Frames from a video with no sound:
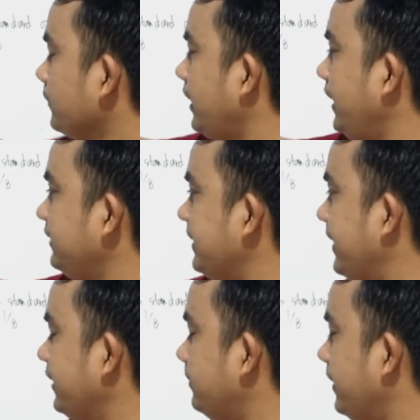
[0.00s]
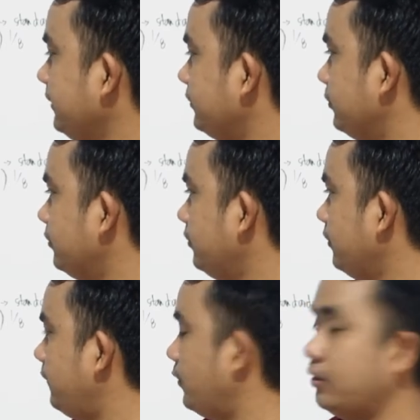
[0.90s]
8 divided by
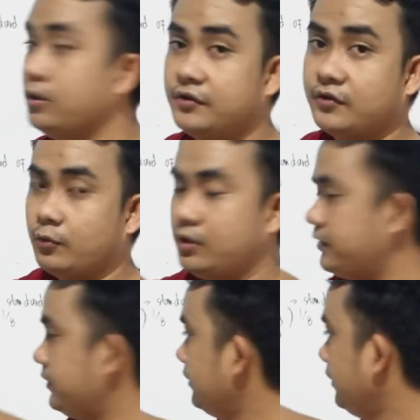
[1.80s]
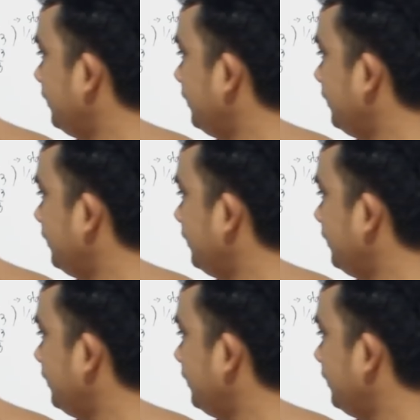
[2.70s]
2, 4 squared